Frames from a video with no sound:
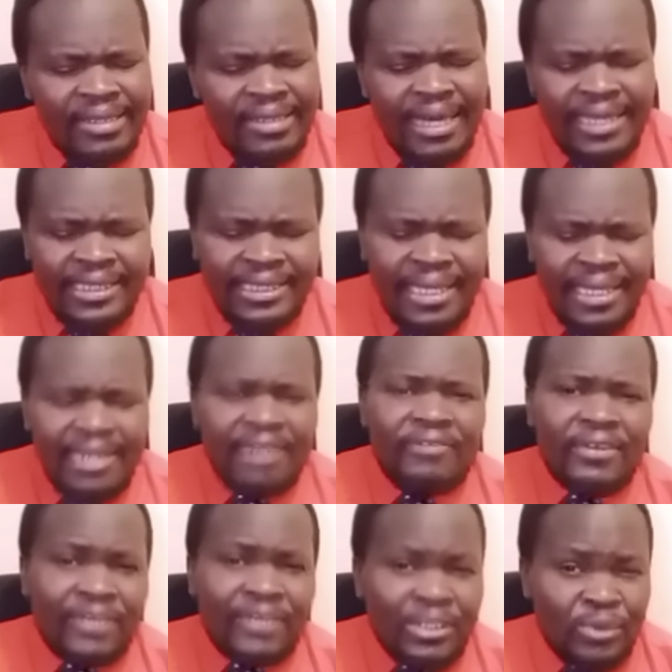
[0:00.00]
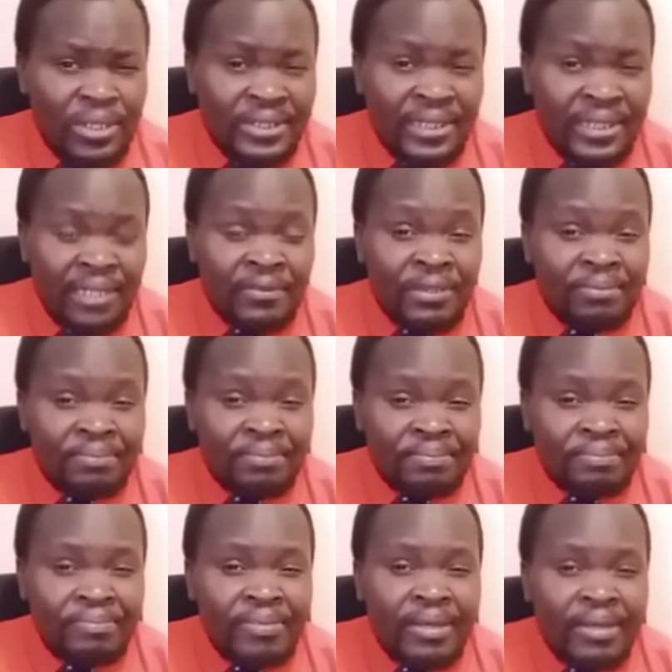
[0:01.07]
there is anything that will save him.
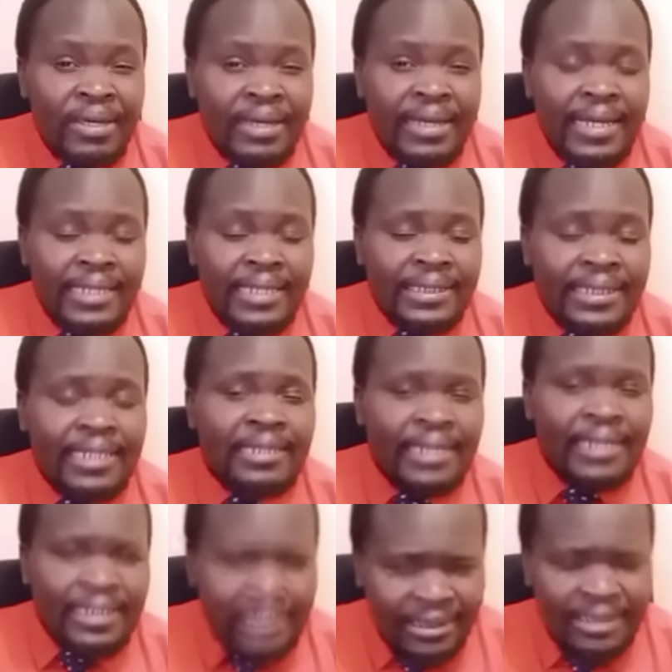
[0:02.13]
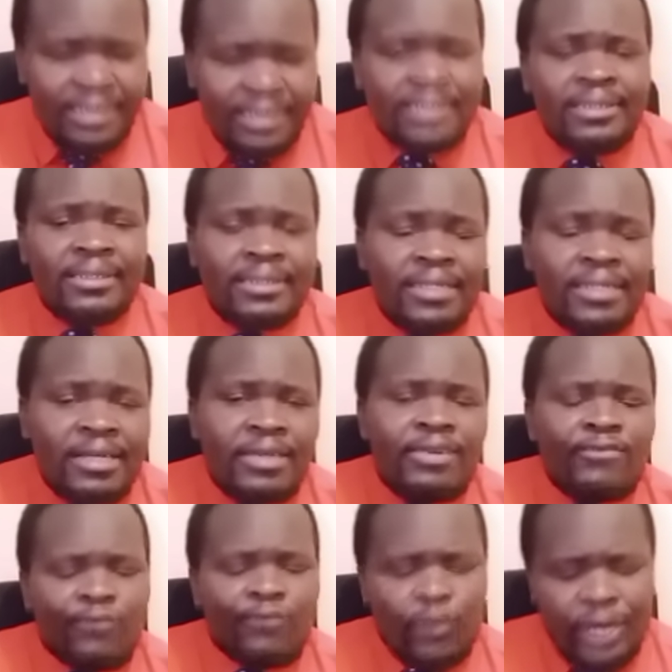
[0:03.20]
He's still destined
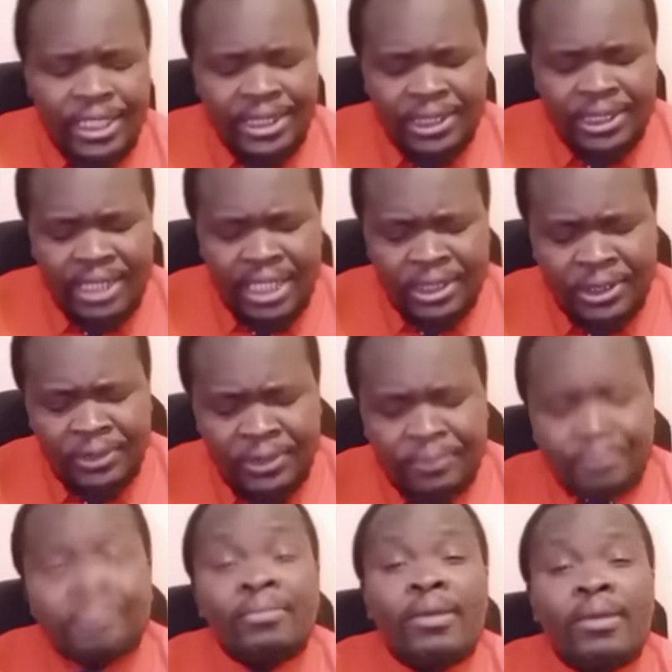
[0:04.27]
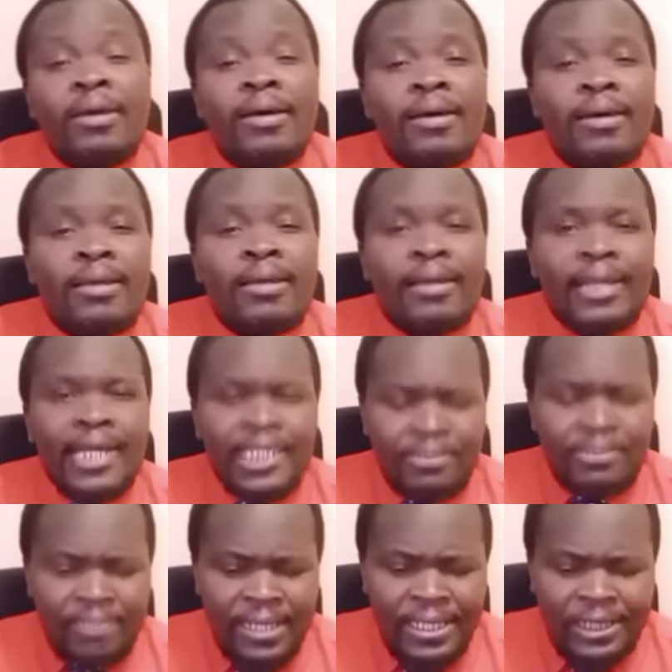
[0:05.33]
for destruction.
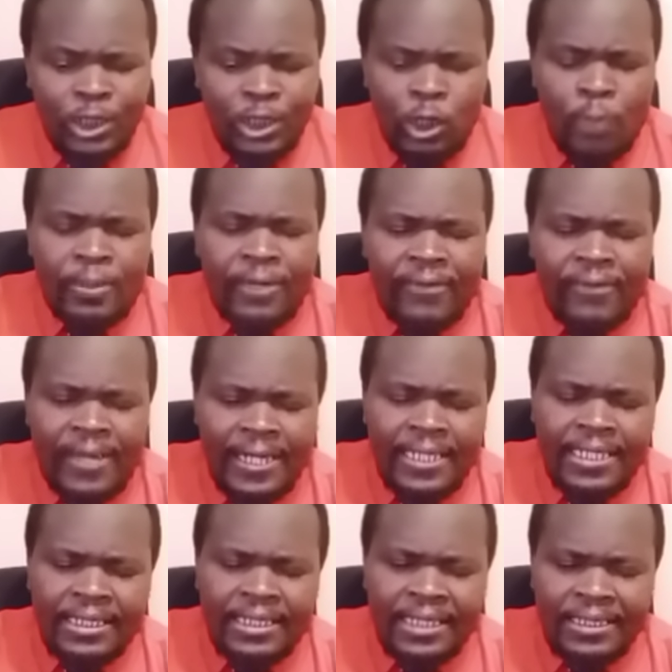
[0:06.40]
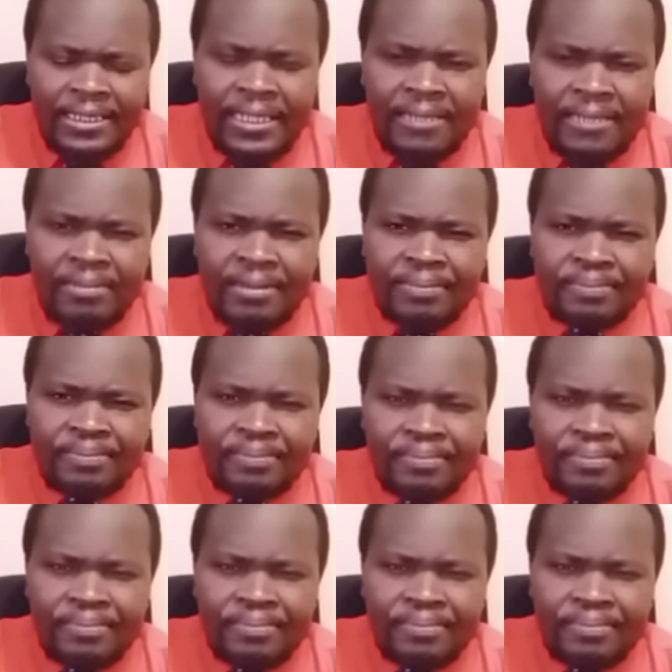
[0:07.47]
Let me stop it there, ladies and gentlemen.